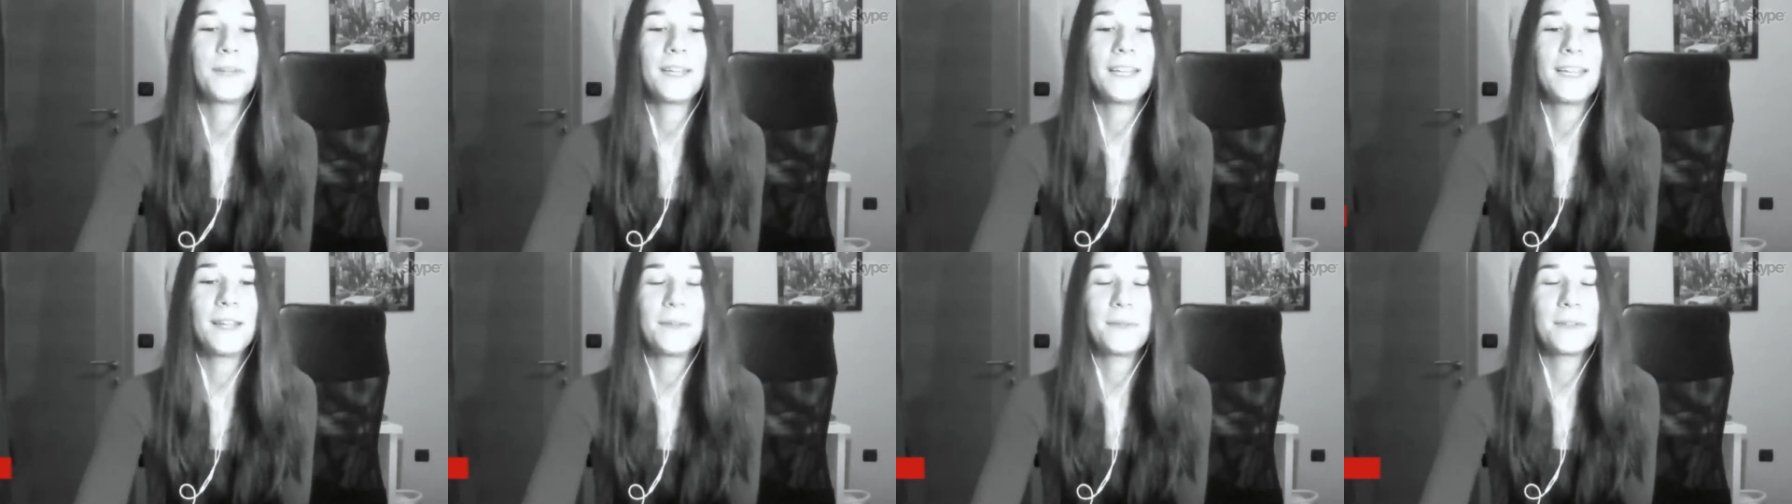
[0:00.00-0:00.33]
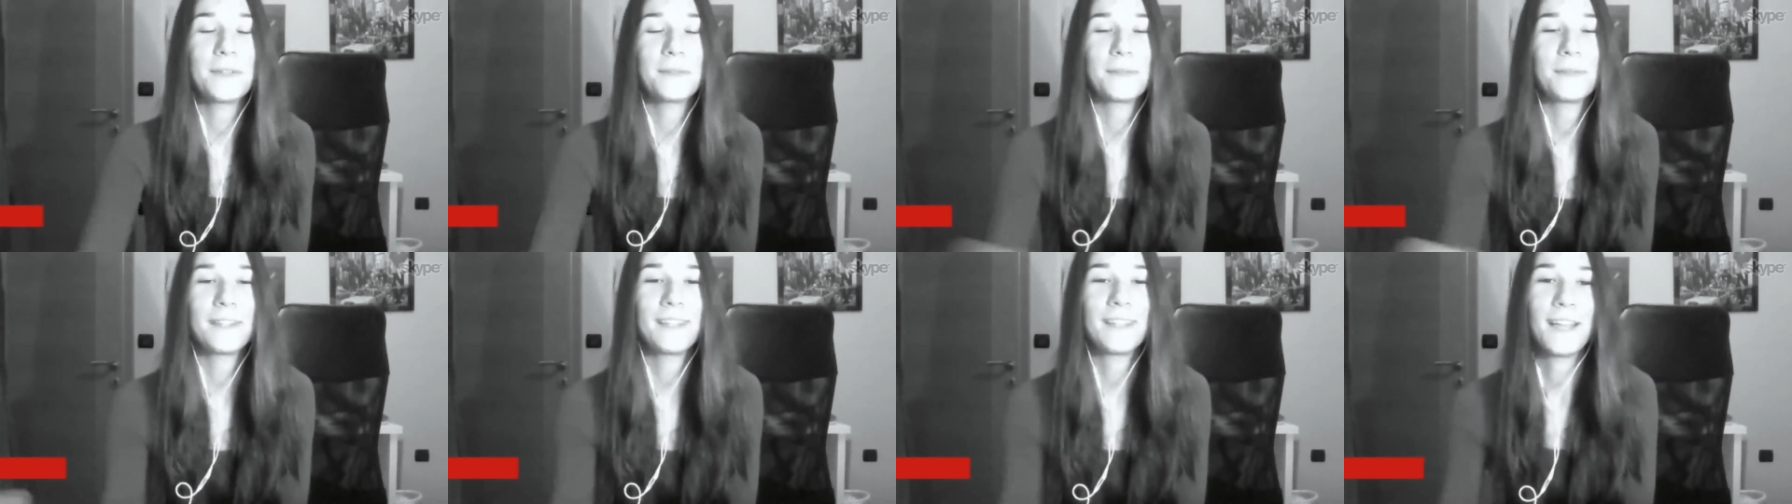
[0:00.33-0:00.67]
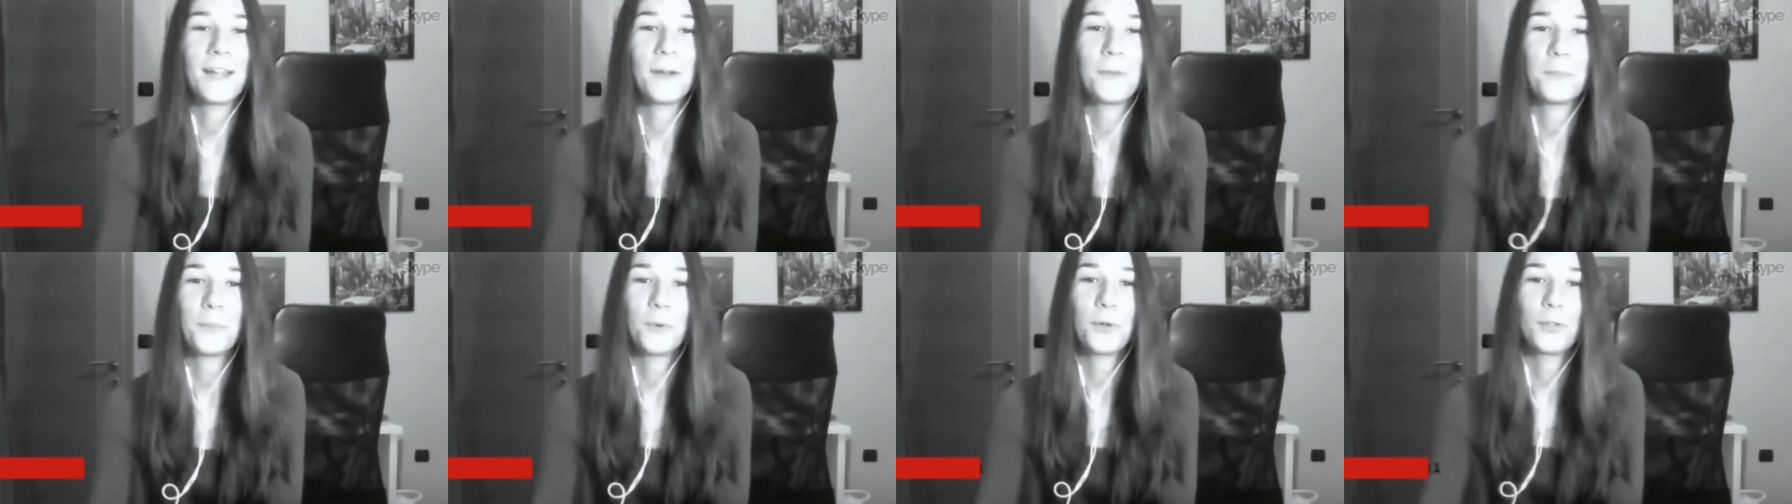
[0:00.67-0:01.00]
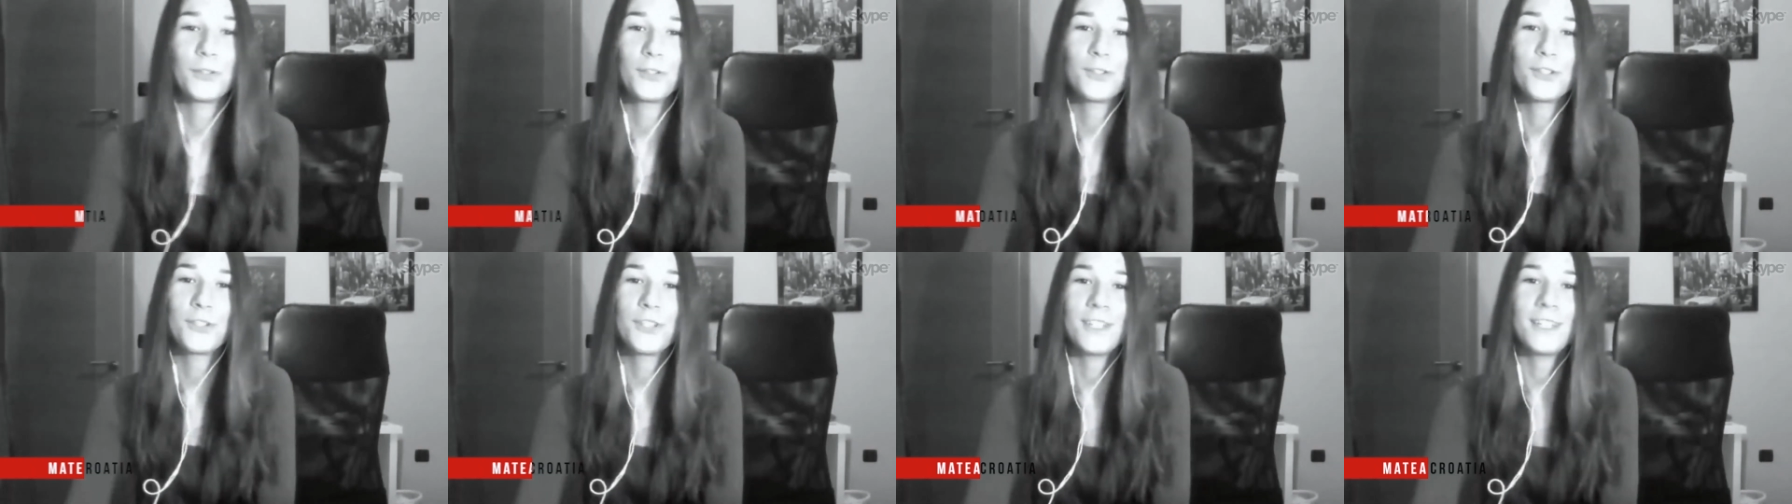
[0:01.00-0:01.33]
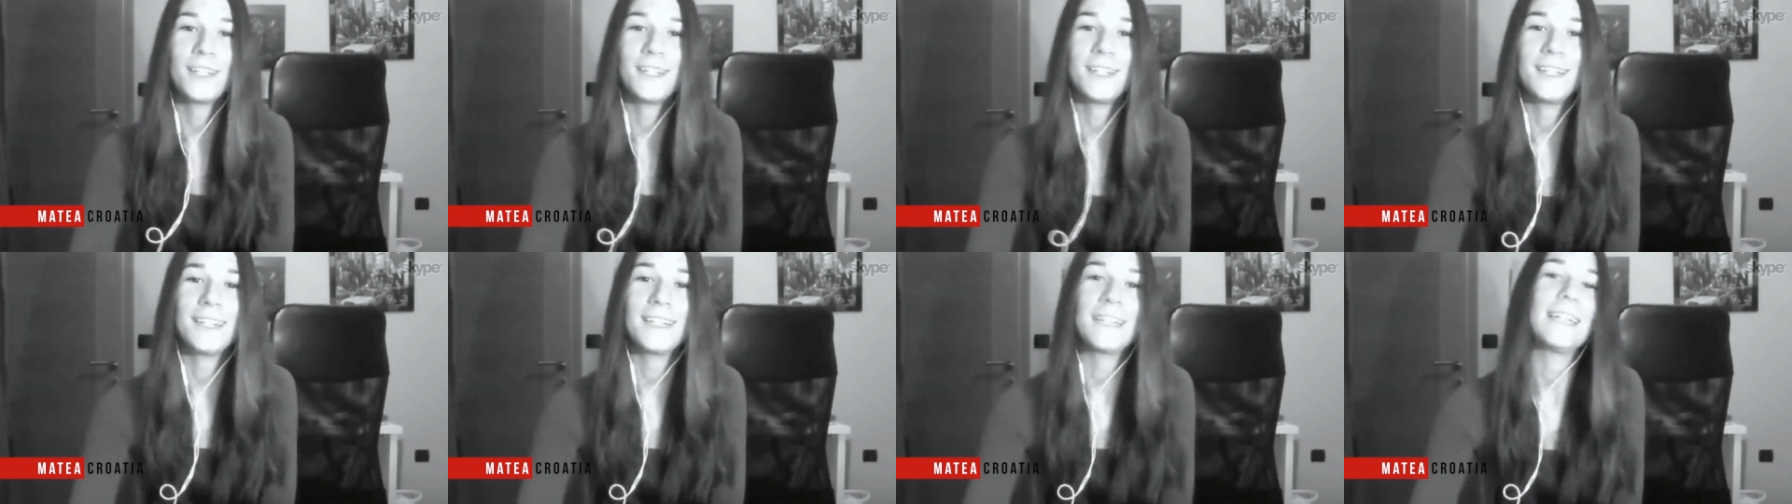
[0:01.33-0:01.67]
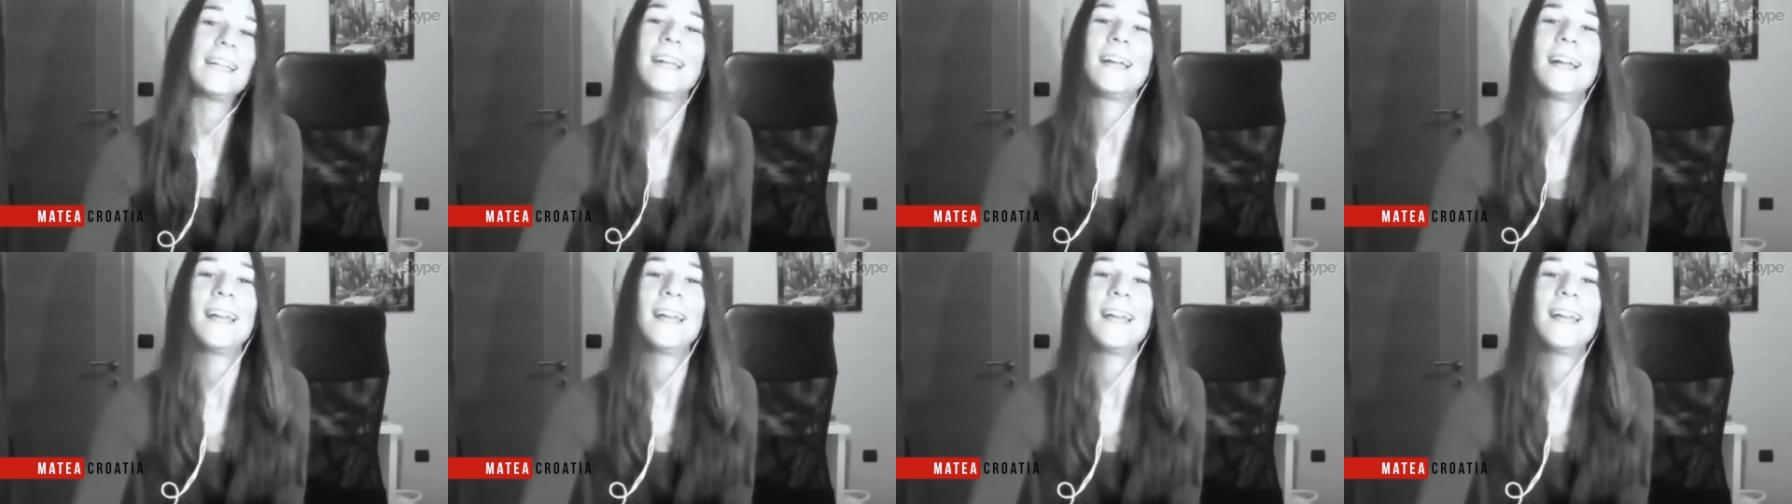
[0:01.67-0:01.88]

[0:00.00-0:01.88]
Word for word: My name is Matea Potoczek